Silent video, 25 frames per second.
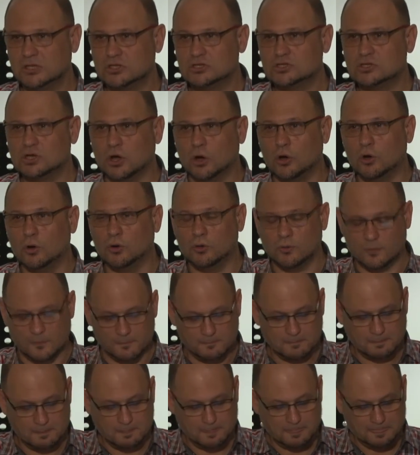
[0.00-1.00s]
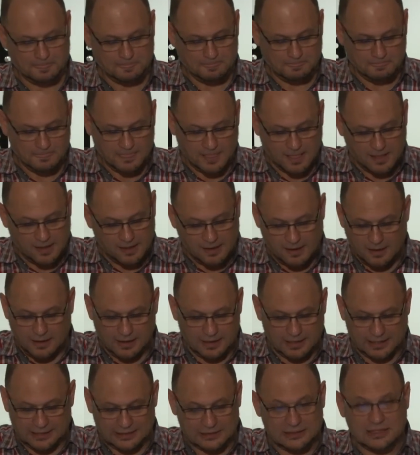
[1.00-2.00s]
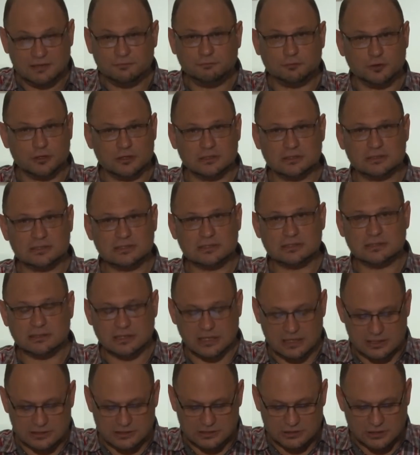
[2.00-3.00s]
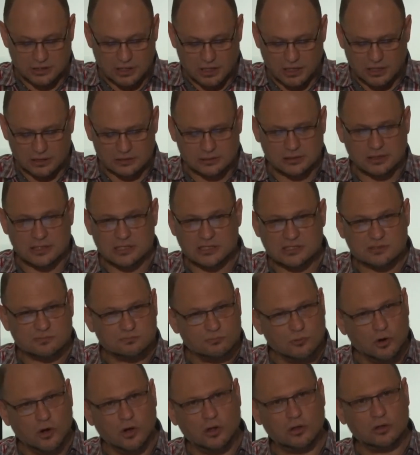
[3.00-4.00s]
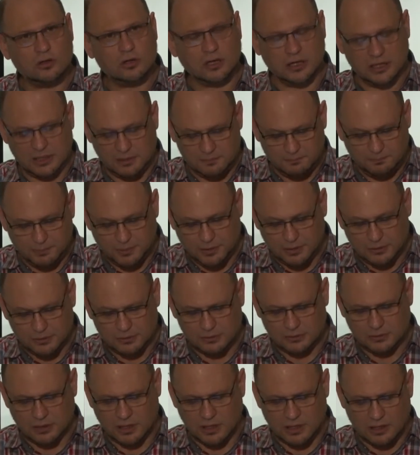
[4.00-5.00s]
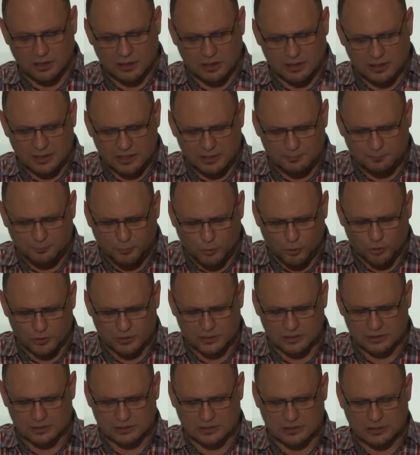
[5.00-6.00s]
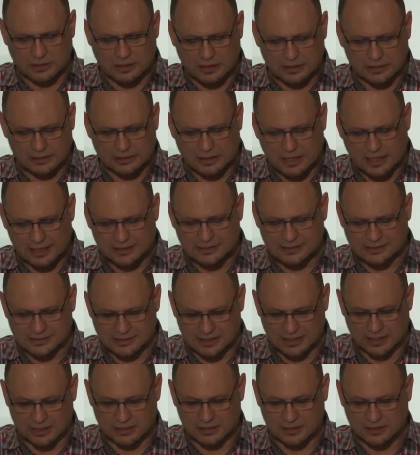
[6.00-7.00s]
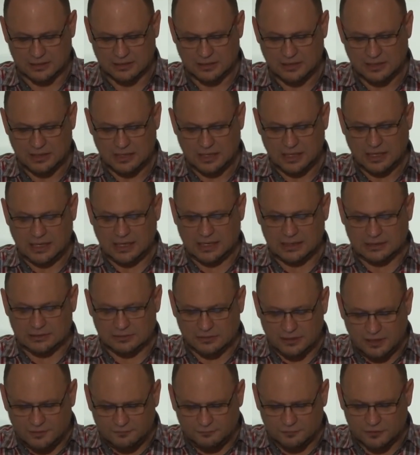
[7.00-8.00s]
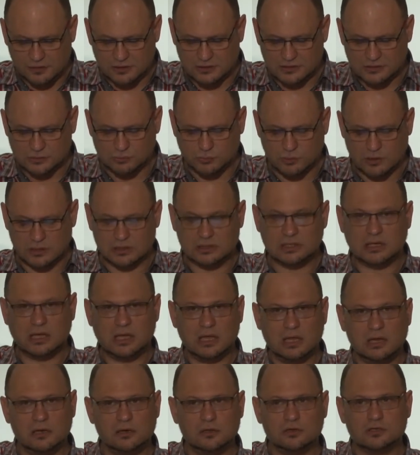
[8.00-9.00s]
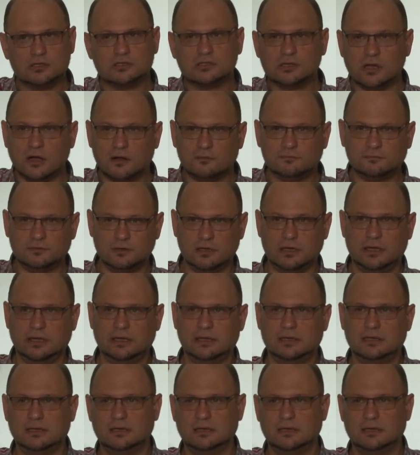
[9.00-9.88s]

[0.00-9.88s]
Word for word: So, uh, indifference is not a small and important, unimportant and light sin indifference will kill you softly.